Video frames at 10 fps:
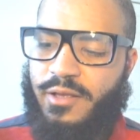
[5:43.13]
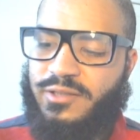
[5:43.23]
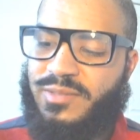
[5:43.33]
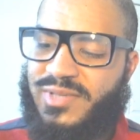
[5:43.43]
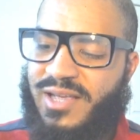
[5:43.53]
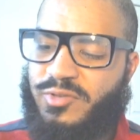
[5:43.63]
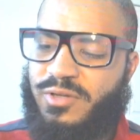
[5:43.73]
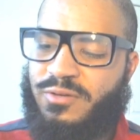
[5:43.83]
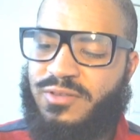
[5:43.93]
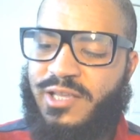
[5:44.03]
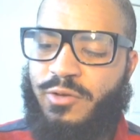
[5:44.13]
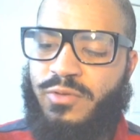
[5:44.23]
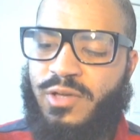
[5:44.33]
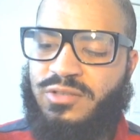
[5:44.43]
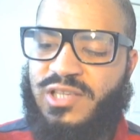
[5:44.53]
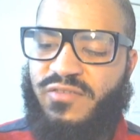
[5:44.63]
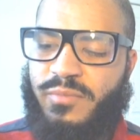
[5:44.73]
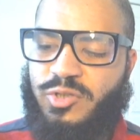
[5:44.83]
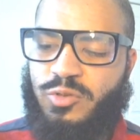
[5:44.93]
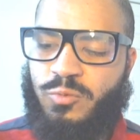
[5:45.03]
sometimes you don't think you know something,
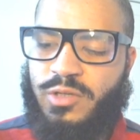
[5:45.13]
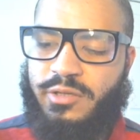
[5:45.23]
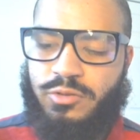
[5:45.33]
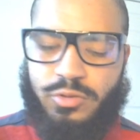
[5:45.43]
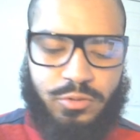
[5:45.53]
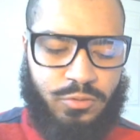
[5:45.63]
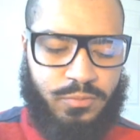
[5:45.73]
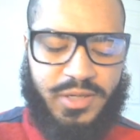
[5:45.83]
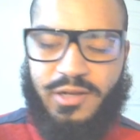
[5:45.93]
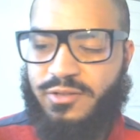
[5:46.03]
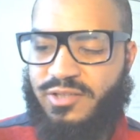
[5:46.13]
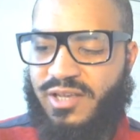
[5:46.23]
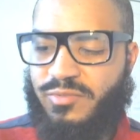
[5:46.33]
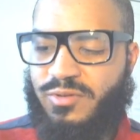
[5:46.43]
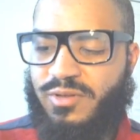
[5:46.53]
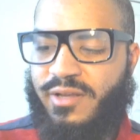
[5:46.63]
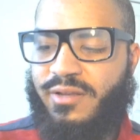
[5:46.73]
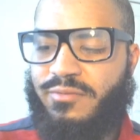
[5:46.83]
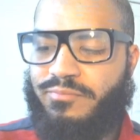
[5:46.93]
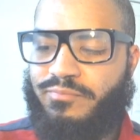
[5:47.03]
but you really do. But other times you like,